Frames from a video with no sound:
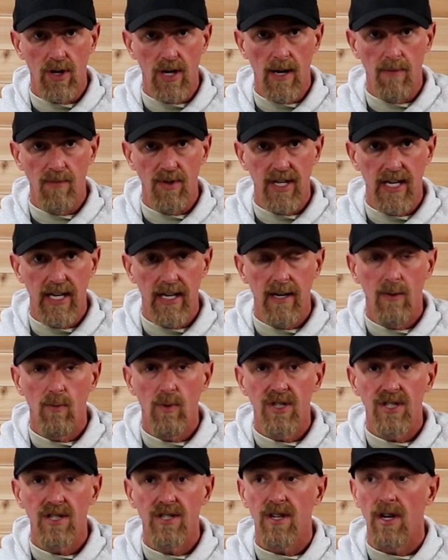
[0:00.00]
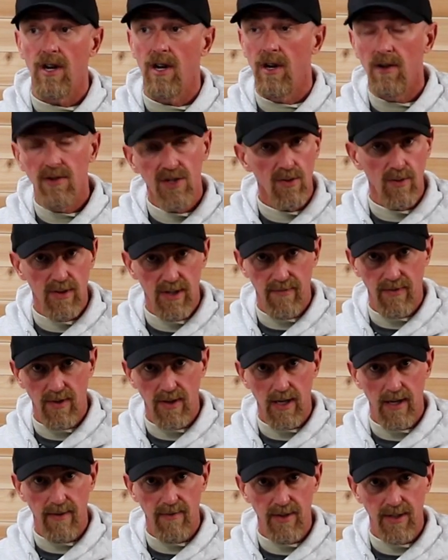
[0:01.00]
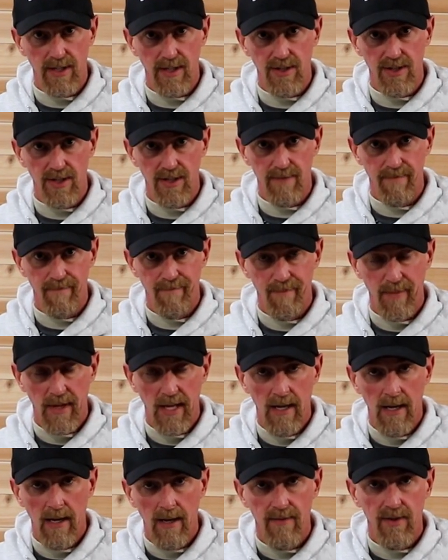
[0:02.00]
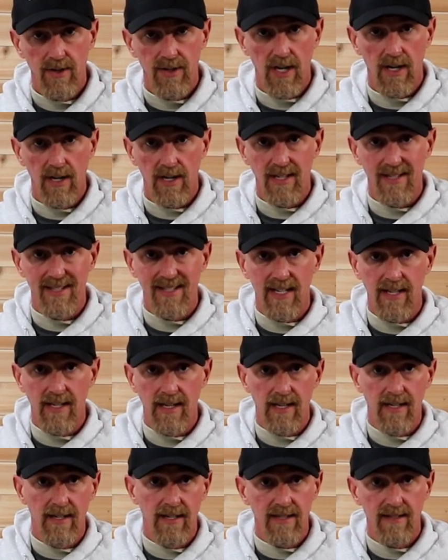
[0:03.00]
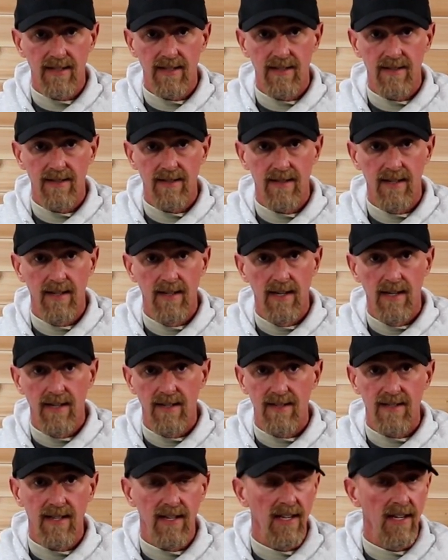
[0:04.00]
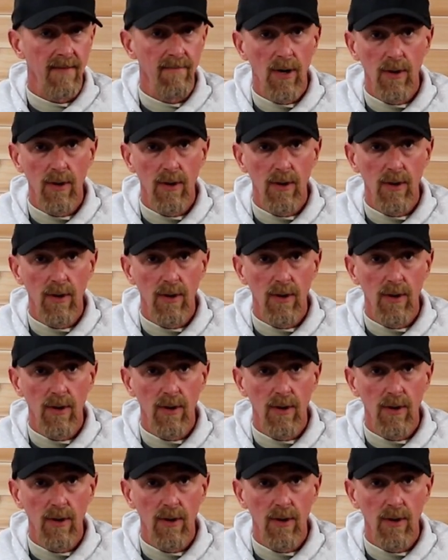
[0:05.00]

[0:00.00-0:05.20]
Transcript: complicated, which is also a different conversation. If your dog is sitting at a distance, sitting in